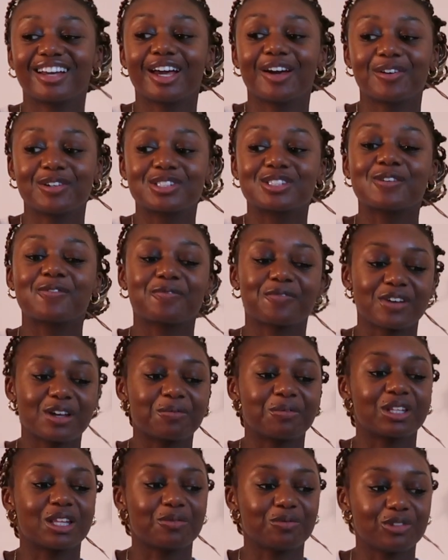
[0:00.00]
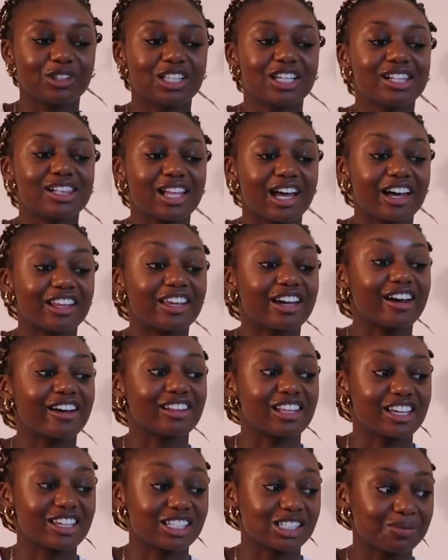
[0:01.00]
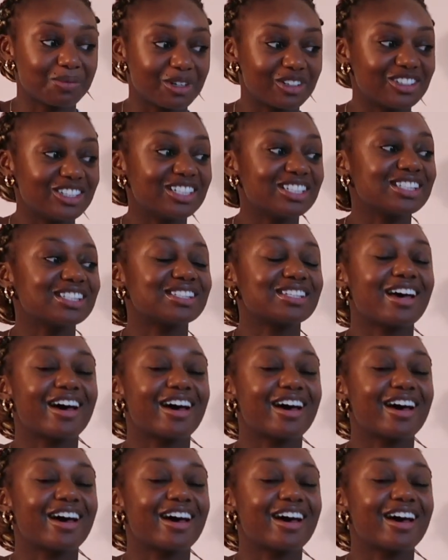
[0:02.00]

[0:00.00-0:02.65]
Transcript: It was something, but I'm really glad I got that experience.